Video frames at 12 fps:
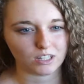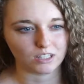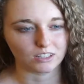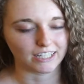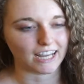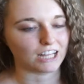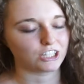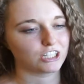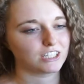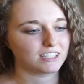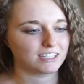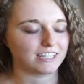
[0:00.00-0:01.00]
like I
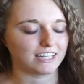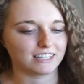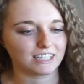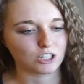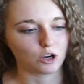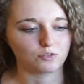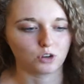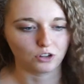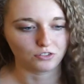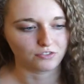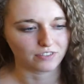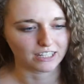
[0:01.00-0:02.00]
just get this
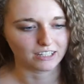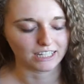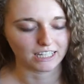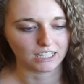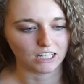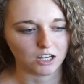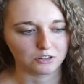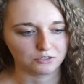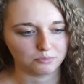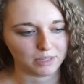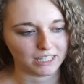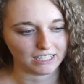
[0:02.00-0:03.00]
overall feeling
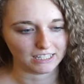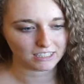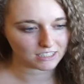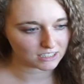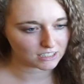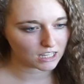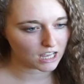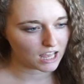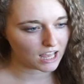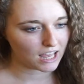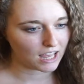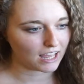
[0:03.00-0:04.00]
of peace
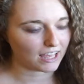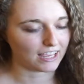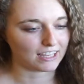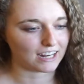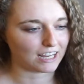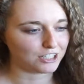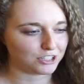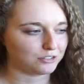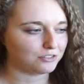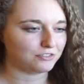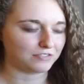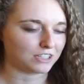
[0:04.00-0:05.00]
and I
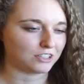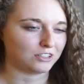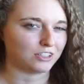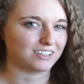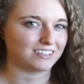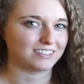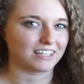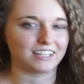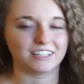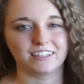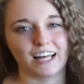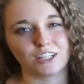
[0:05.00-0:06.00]
do feel
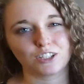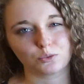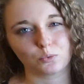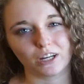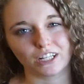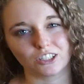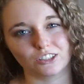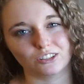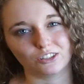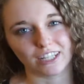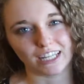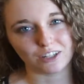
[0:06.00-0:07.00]
that that's what you're
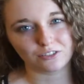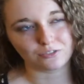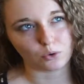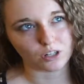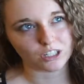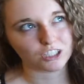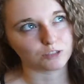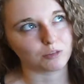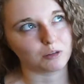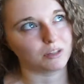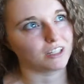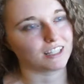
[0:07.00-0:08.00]
looking for so
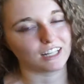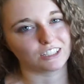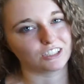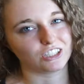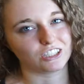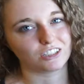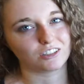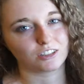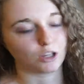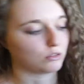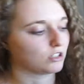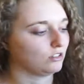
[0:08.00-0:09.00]
maybe that just
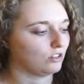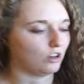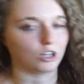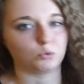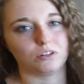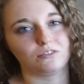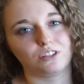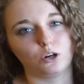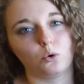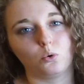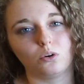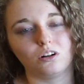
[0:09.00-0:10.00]
goes along with the
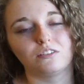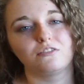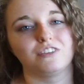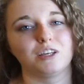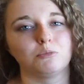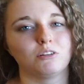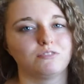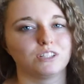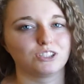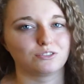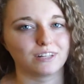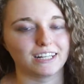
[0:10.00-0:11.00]
whole theme of
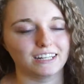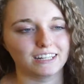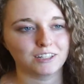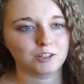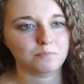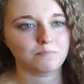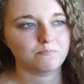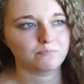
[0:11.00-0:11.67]
this reading.